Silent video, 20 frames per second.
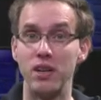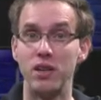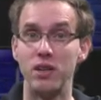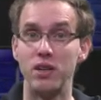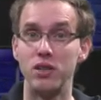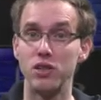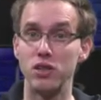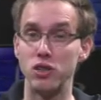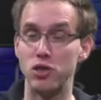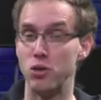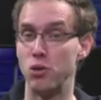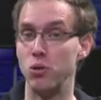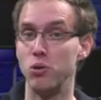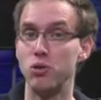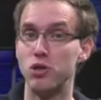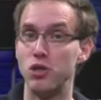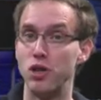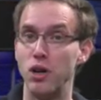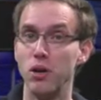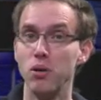Doesn't look
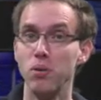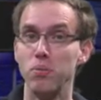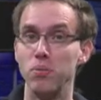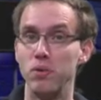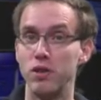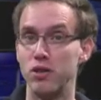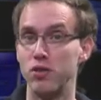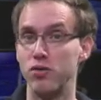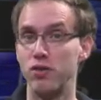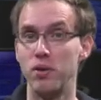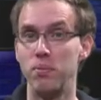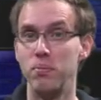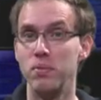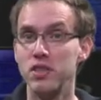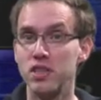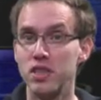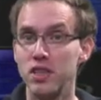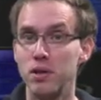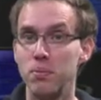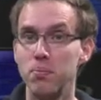so, because we are missing
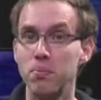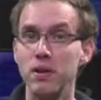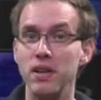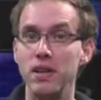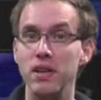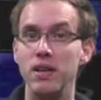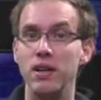the p.